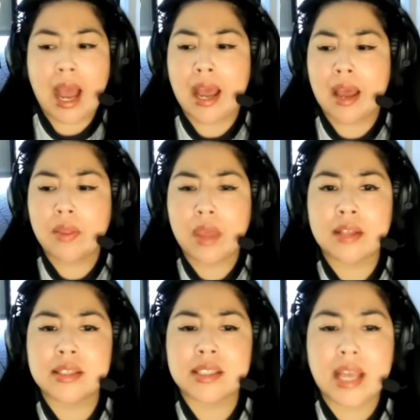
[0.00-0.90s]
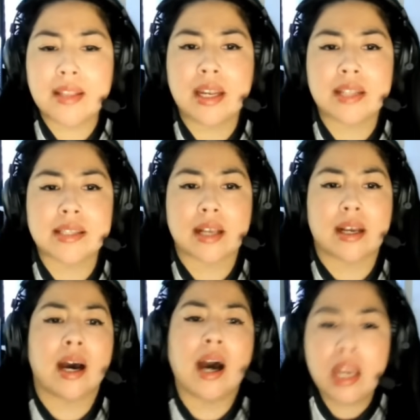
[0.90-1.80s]
Uh, it's said that it's like
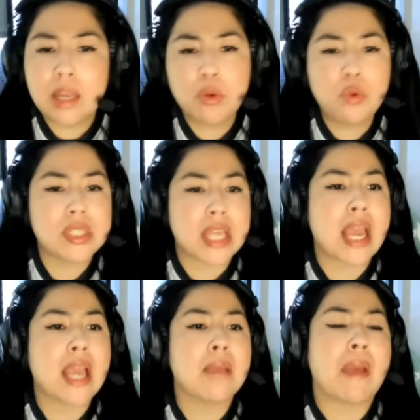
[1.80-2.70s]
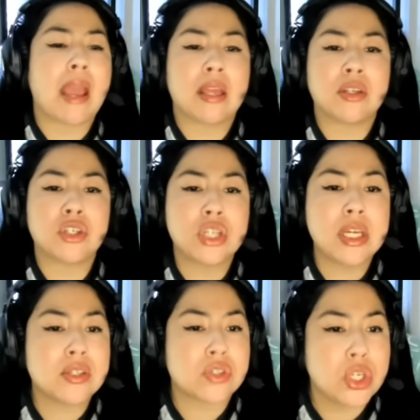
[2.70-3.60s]
a honeymoon tape and
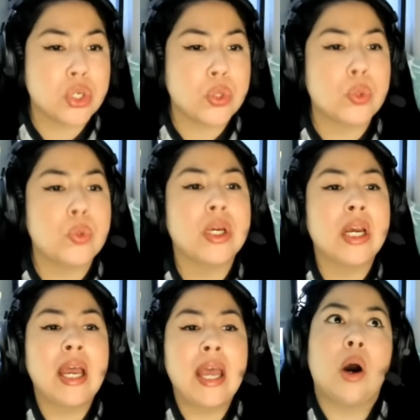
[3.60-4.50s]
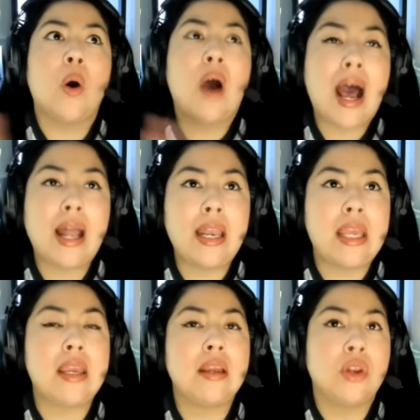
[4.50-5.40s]
she is nude.
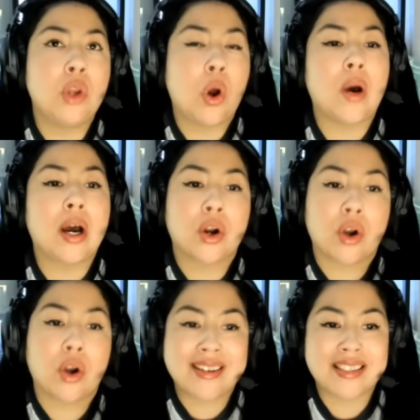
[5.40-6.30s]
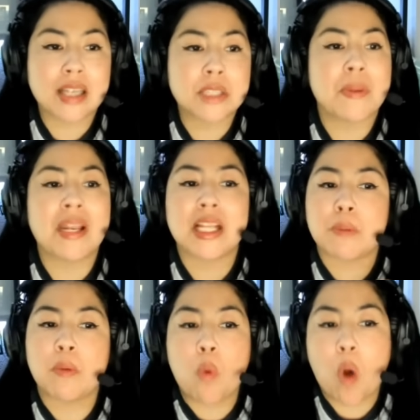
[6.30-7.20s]
Ojani Noa, her ex-husband, has
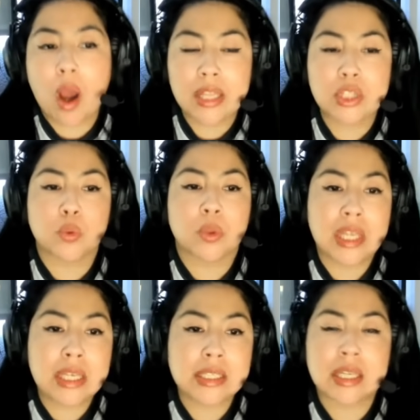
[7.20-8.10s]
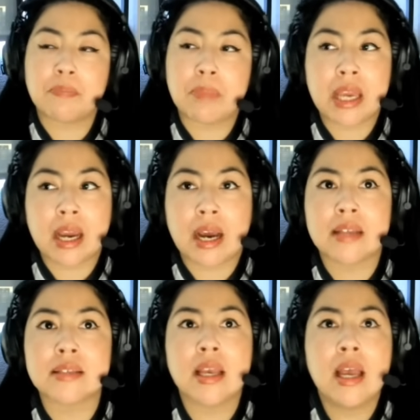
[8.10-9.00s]
been wanting to release it
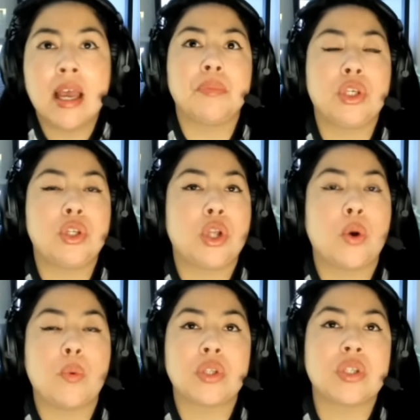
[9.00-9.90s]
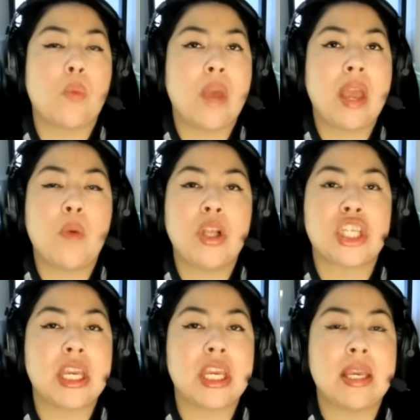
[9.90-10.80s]
because, you know, it was a way in which
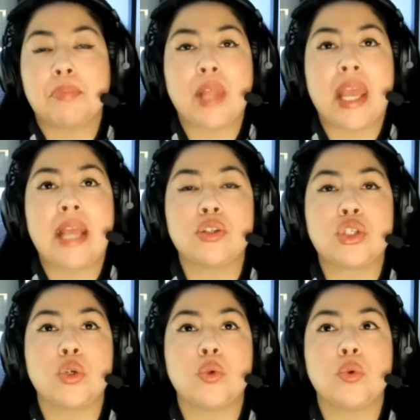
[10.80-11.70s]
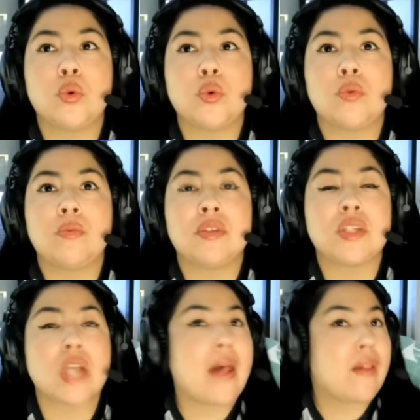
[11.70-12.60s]
he planned to
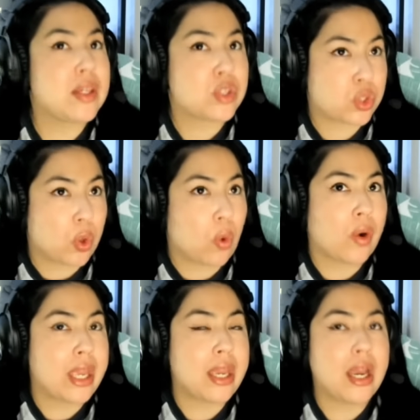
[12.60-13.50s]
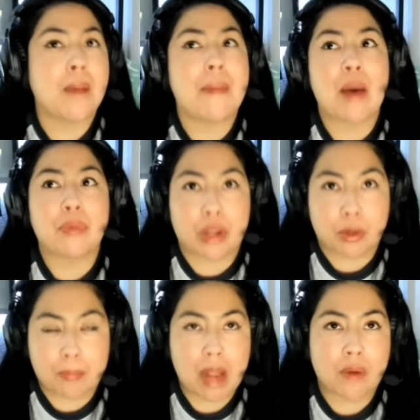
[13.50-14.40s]
tell his story about
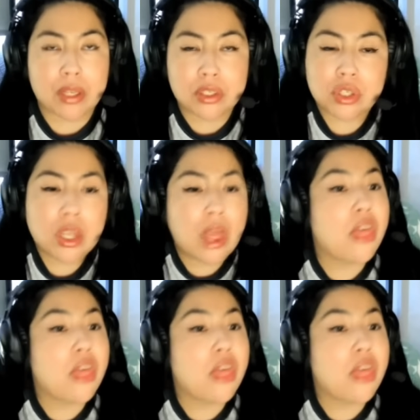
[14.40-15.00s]
their marriage.